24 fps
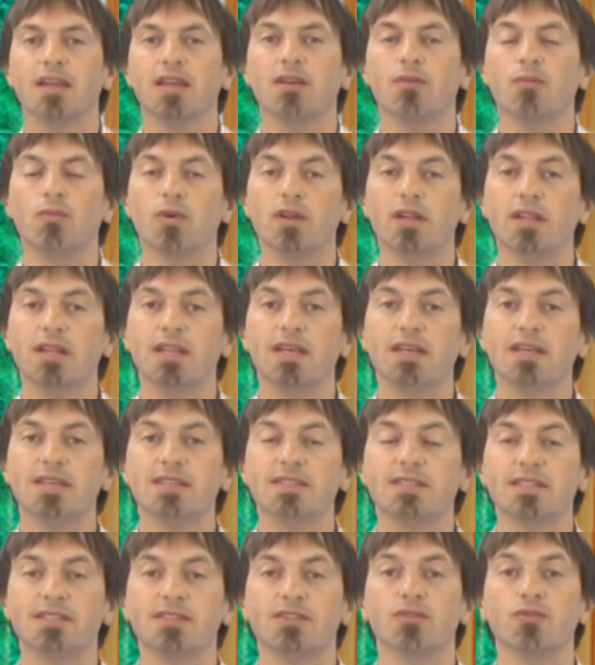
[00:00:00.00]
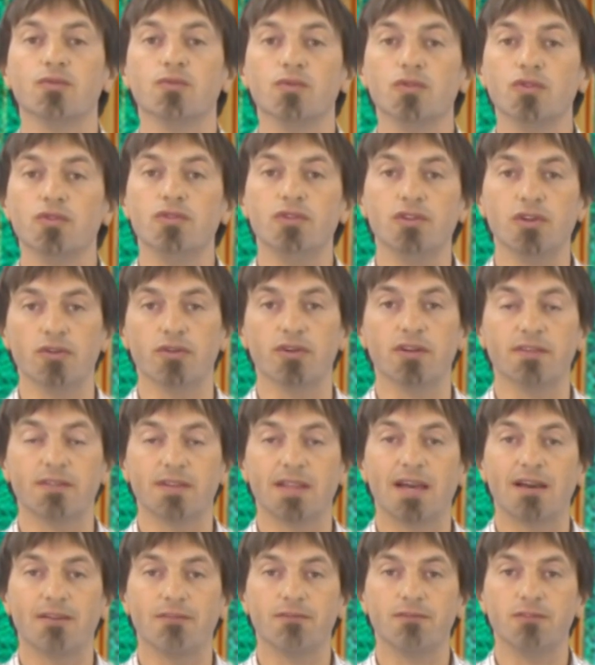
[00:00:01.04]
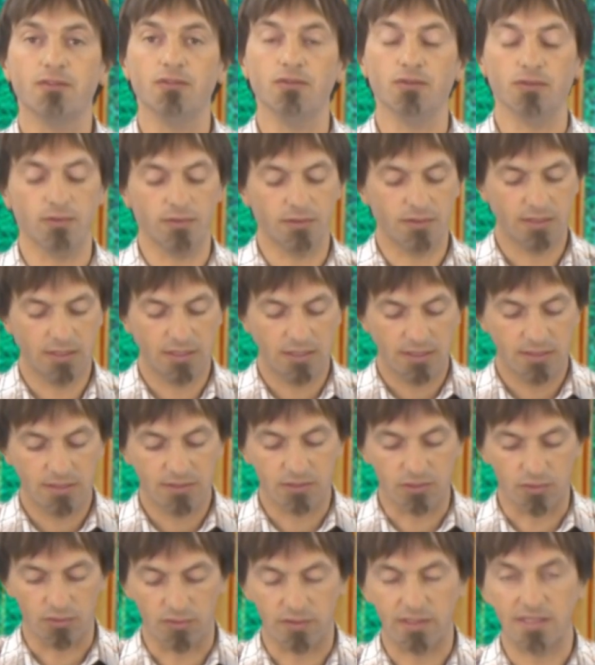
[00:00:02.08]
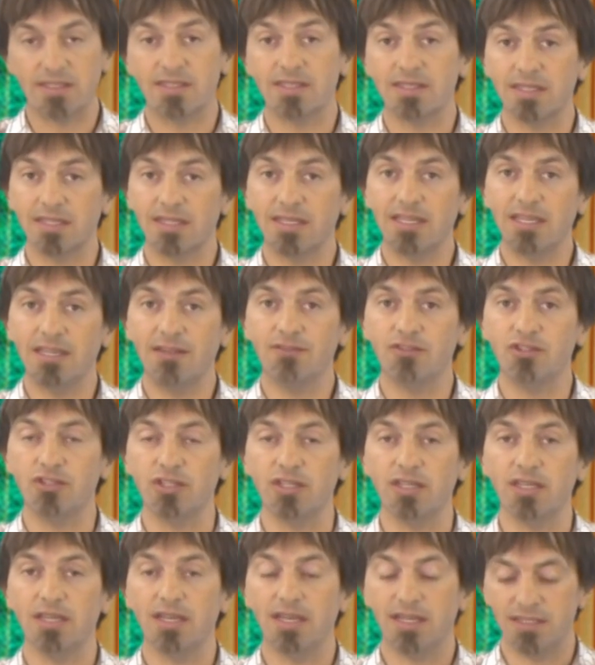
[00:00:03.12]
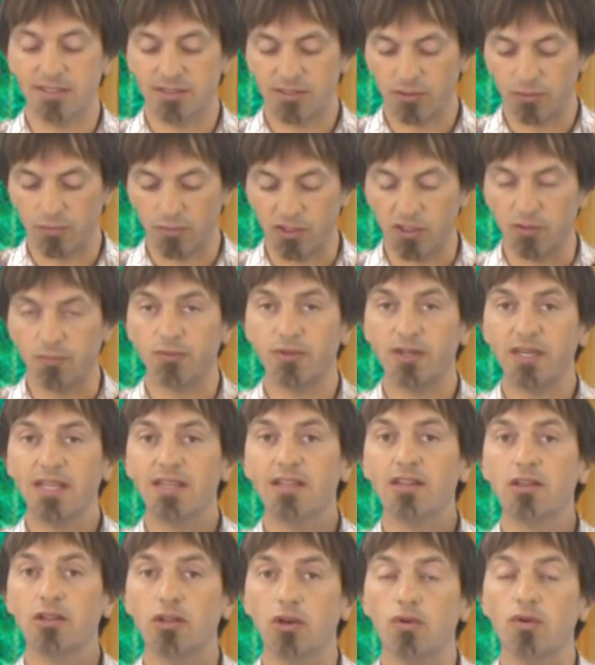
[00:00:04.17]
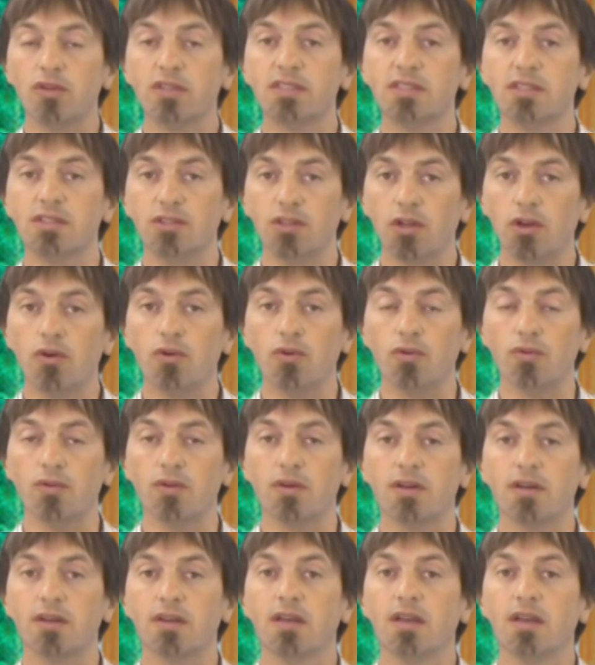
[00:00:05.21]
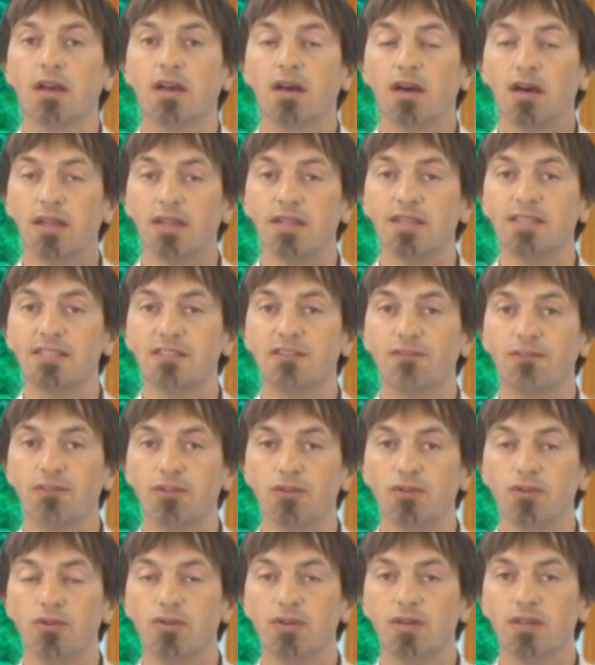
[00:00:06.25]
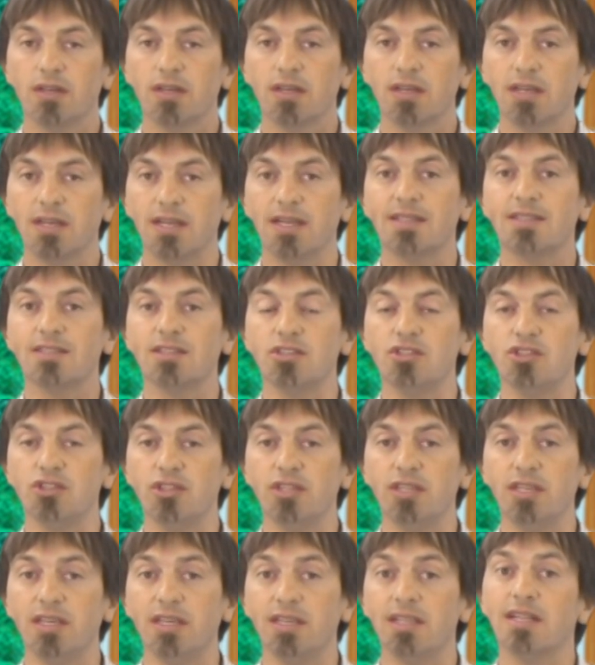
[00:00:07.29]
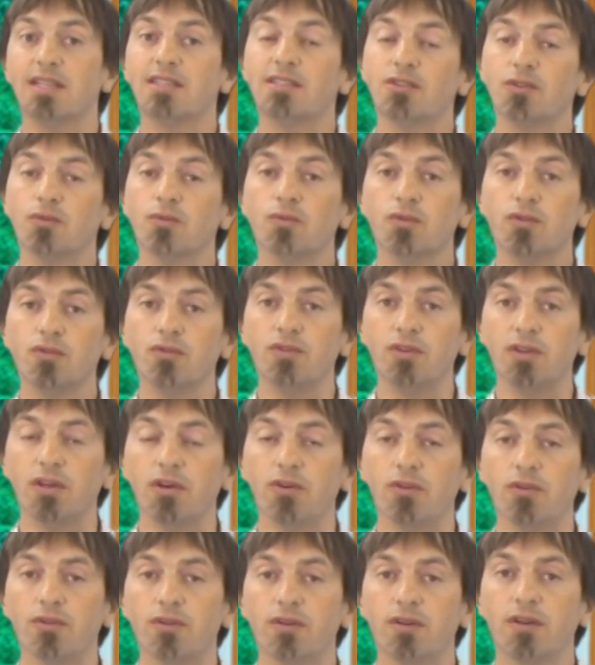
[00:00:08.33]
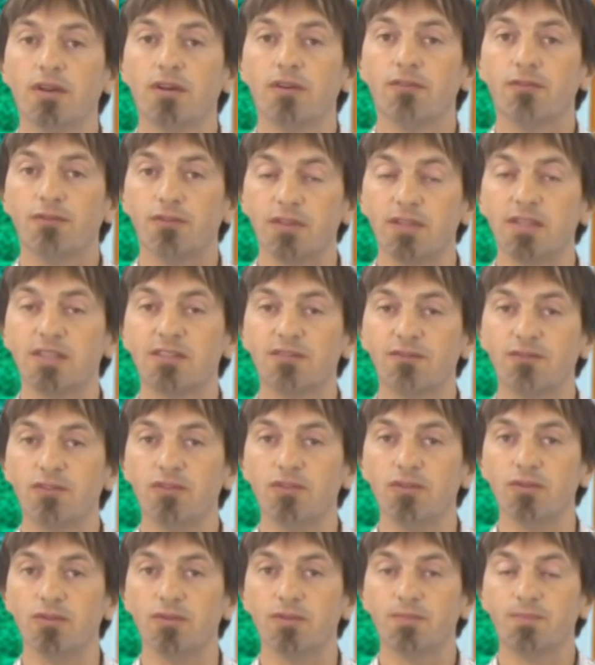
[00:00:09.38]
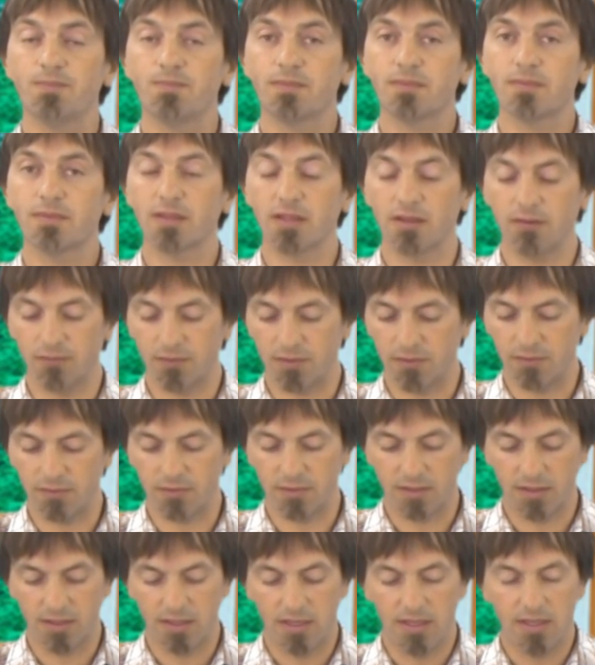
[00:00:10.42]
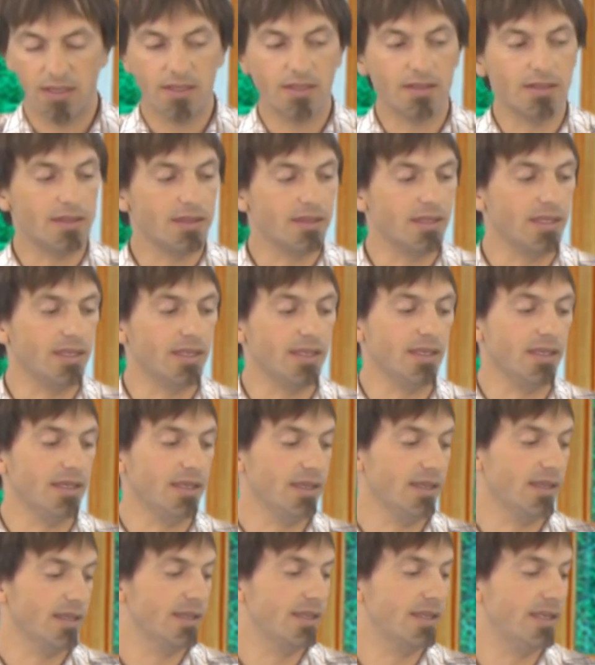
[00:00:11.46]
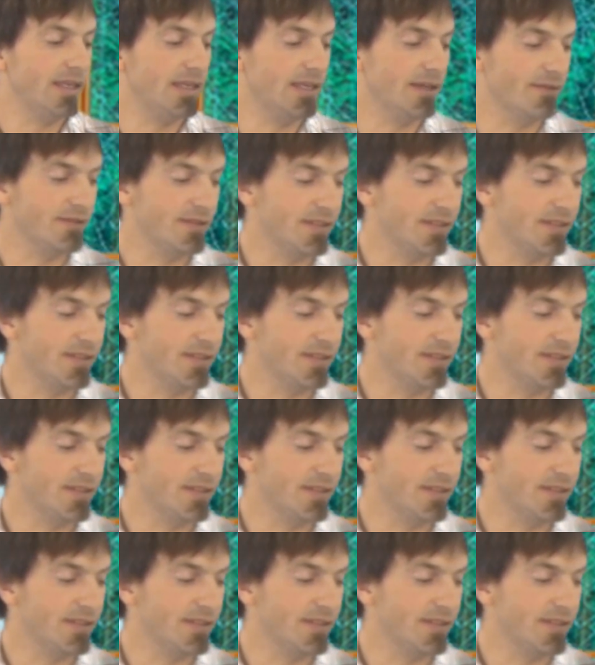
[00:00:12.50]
And what it is the root note of that flute. So this is the key of G, and so when you play the lowest note on this flute, it's a G. That's the root note for this flute. The key